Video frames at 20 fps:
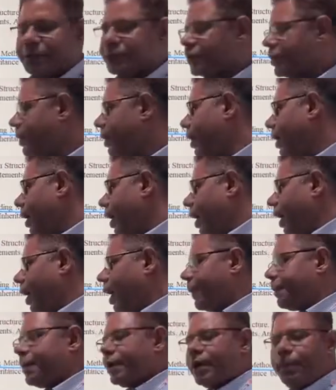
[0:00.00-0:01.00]
So
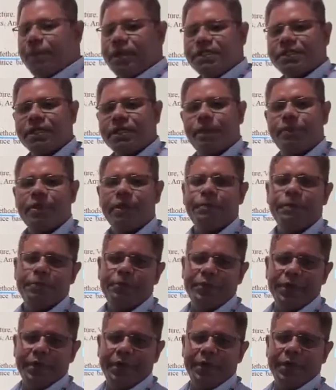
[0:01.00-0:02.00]
after completion of the
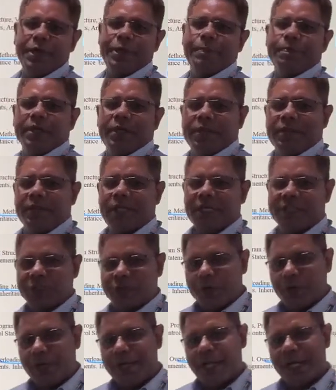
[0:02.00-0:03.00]
5th unit, the
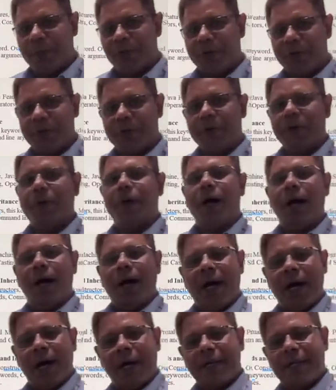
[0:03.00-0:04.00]
student able
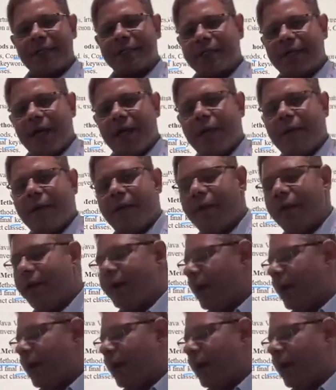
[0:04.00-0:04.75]
to understand